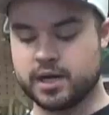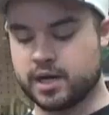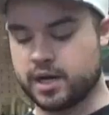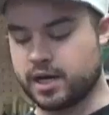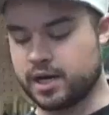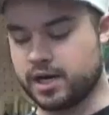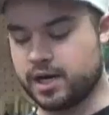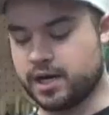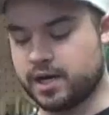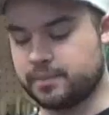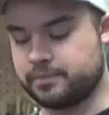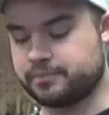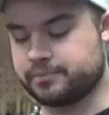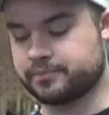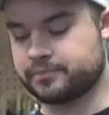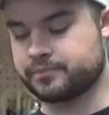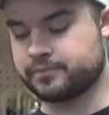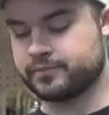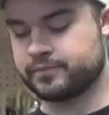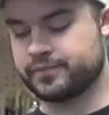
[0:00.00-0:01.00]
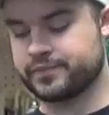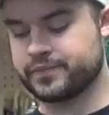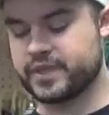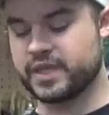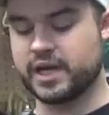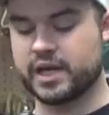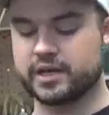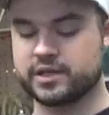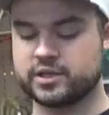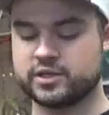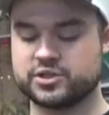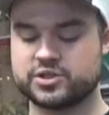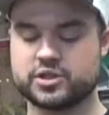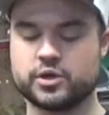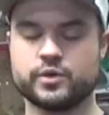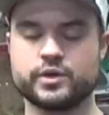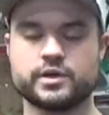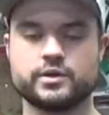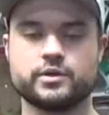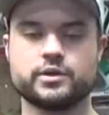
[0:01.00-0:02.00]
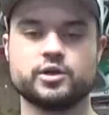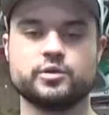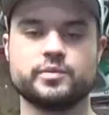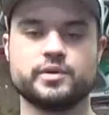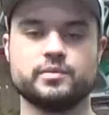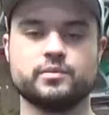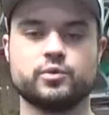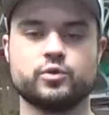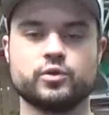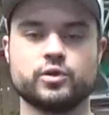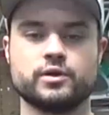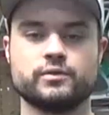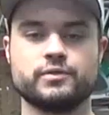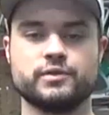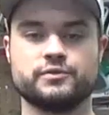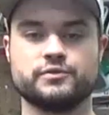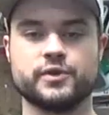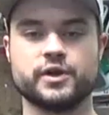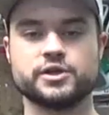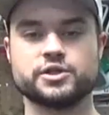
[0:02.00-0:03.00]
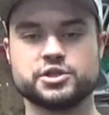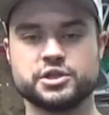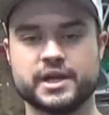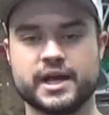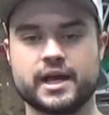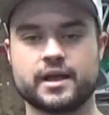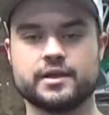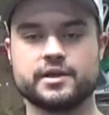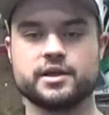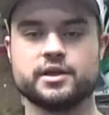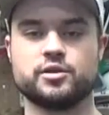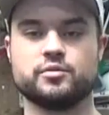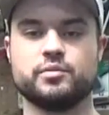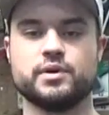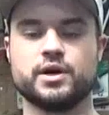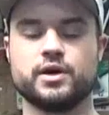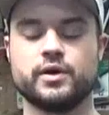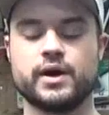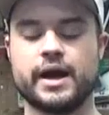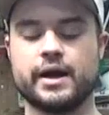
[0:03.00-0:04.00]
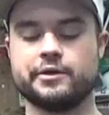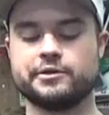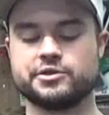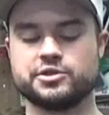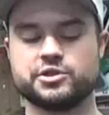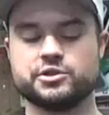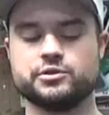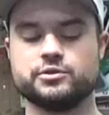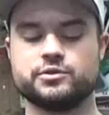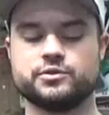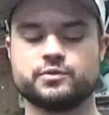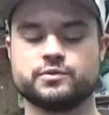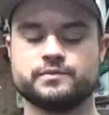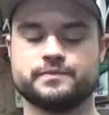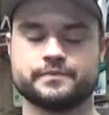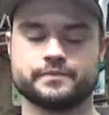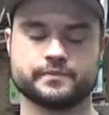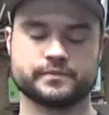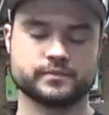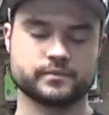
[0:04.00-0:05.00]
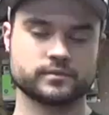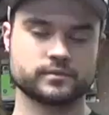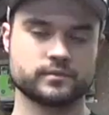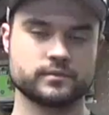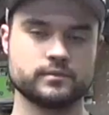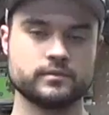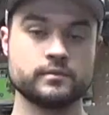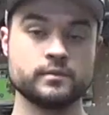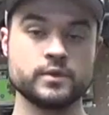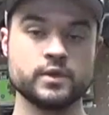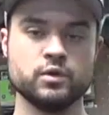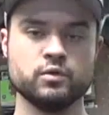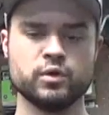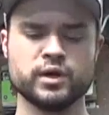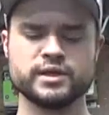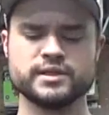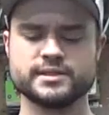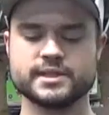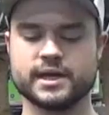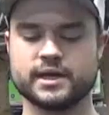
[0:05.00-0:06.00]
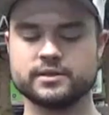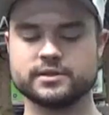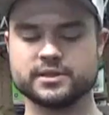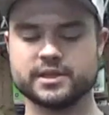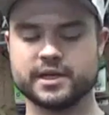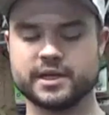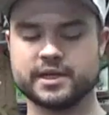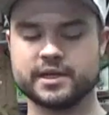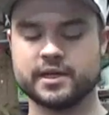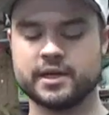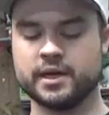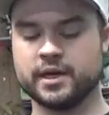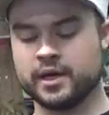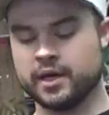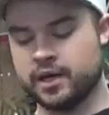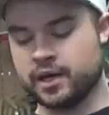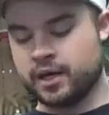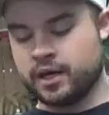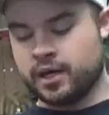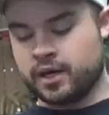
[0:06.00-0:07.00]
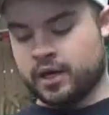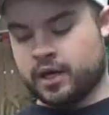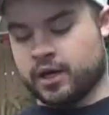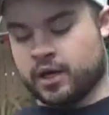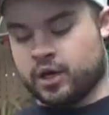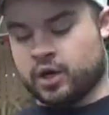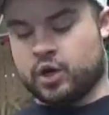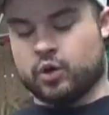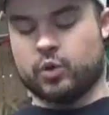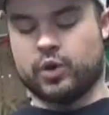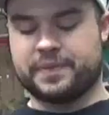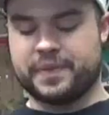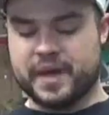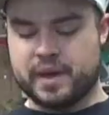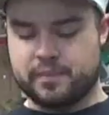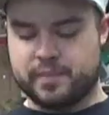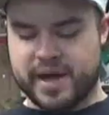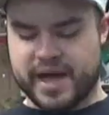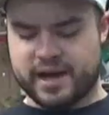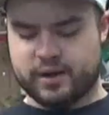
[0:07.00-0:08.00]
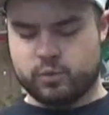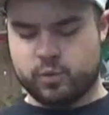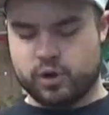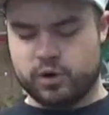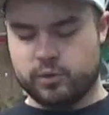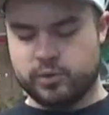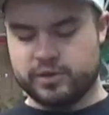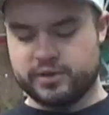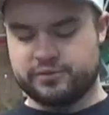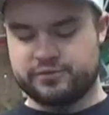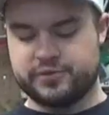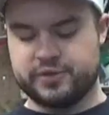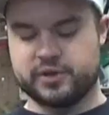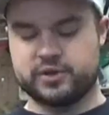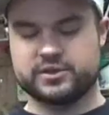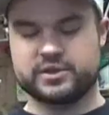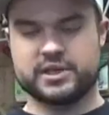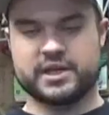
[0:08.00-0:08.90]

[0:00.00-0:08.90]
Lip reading: Yeah, I can just go into a little bit more of the functionality of the bow, how it shoots, what it sounds like, what that back wall really feels